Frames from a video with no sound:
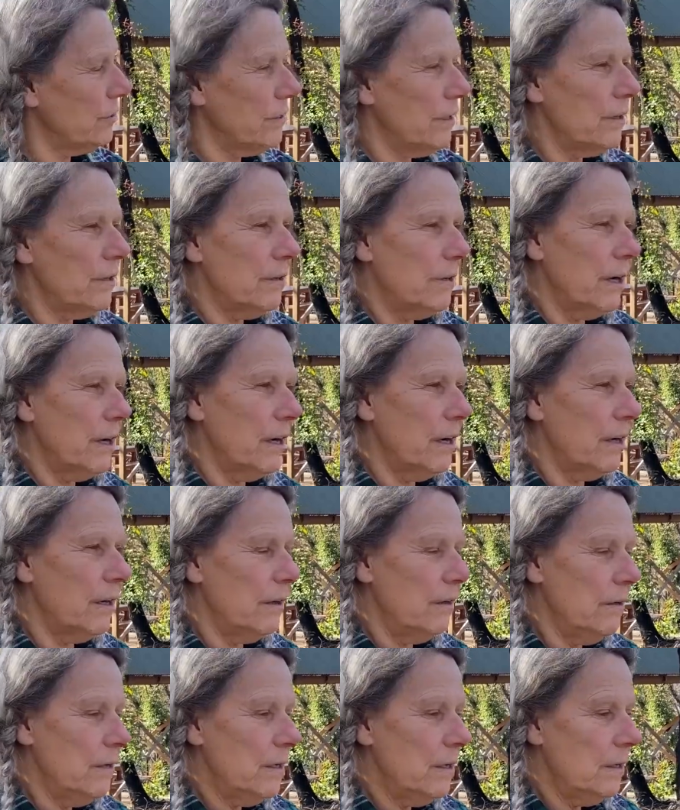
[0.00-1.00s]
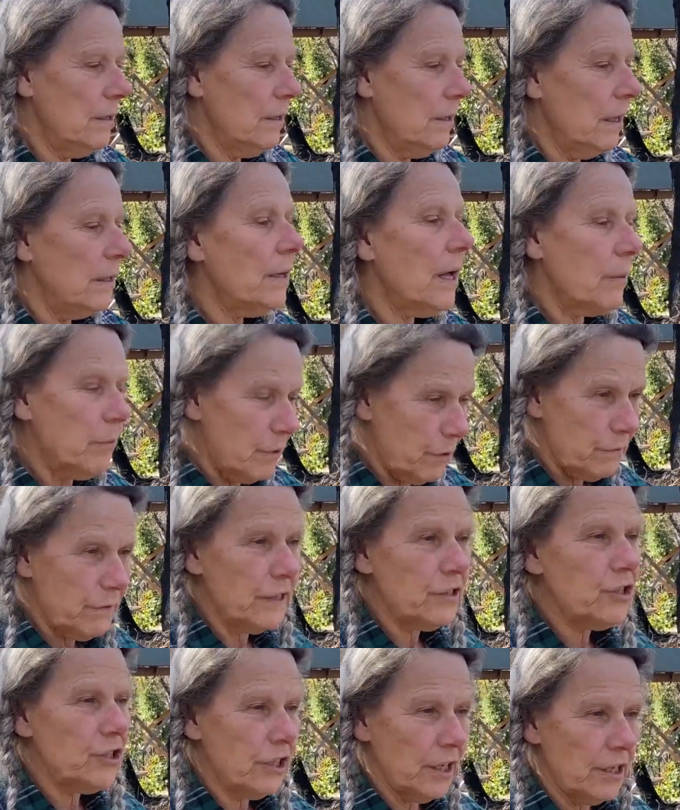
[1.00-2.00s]
There are a number of
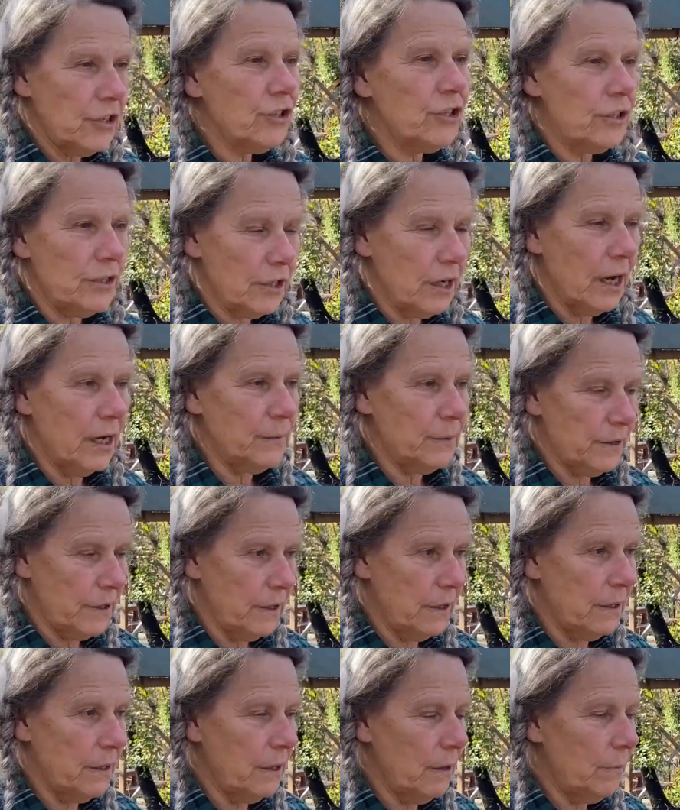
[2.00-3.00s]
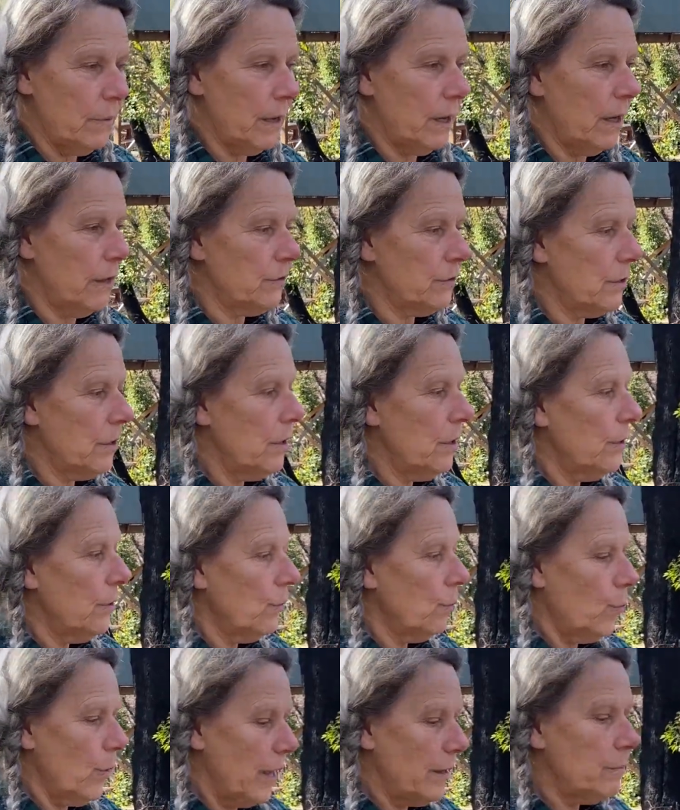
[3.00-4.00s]
vegetation types here, but
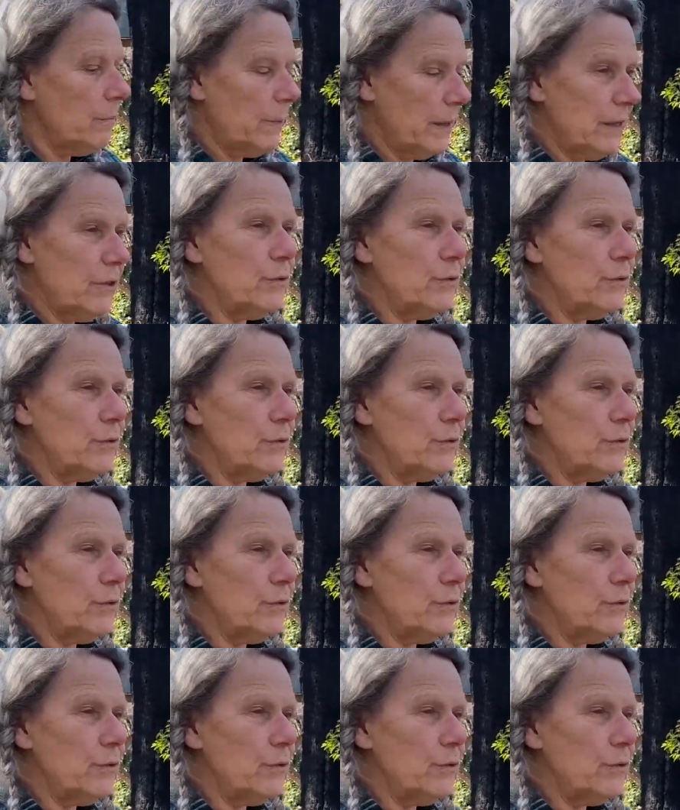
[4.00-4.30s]
one big